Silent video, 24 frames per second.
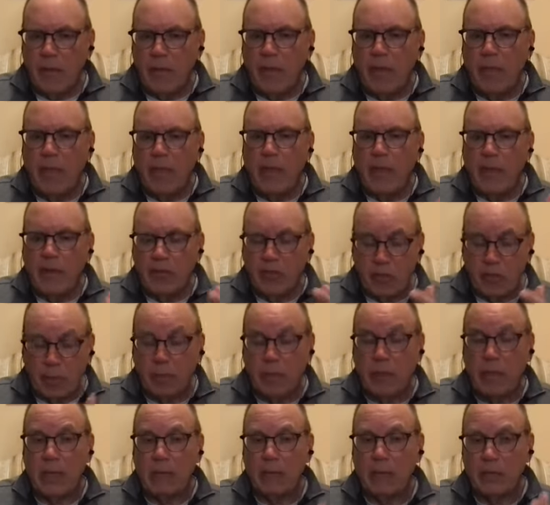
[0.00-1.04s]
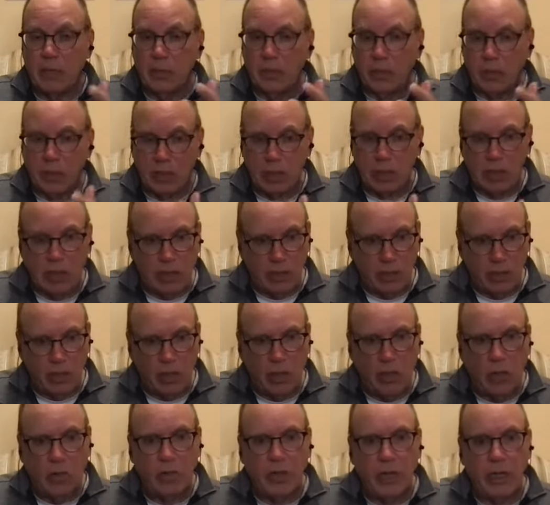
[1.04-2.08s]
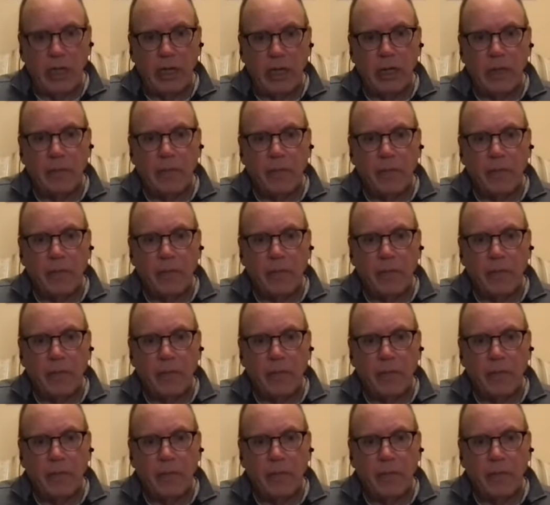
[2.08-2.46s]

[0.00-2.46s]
that sometimes you can kind of go there